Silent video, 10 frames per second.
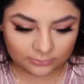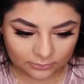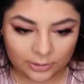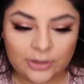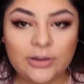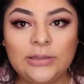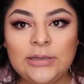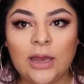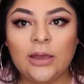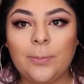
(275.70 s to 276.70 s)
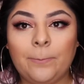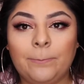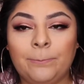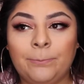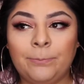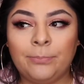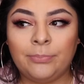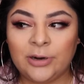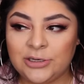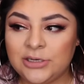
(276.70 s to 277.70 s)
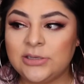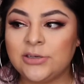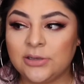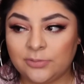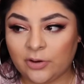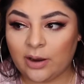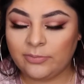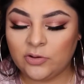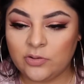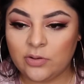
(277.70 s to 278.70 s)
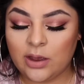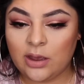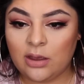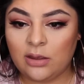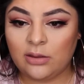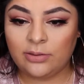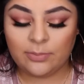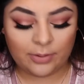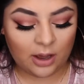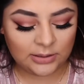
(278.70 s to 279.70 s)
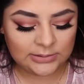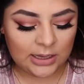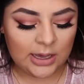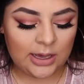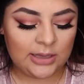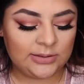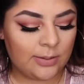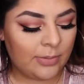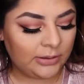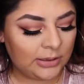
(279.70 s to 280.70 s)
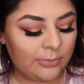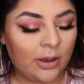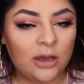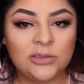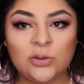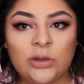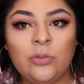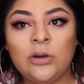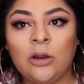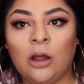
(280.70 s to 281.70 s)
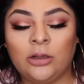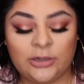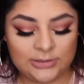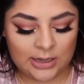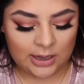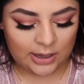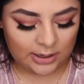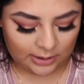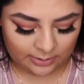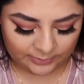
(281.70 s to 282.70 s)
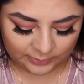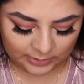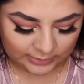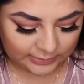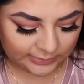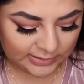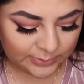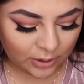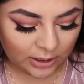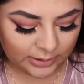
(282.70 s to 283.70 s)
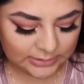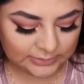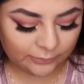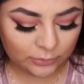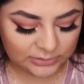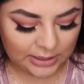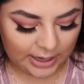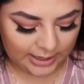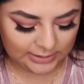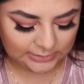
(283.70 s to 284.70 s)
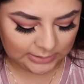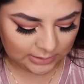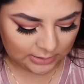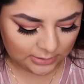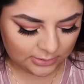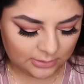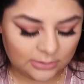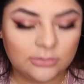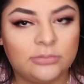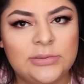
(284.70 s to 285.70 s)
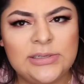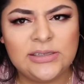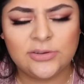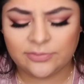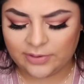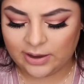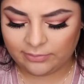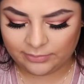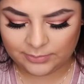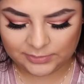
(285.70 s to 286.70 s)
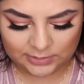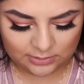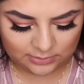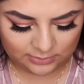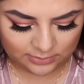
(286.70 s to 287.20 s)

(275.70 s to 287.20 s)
where you can purchase or subscribe to the box. It's a monthly box, $21. It comes with 6 products, full size. 6 or 5, whoopsie.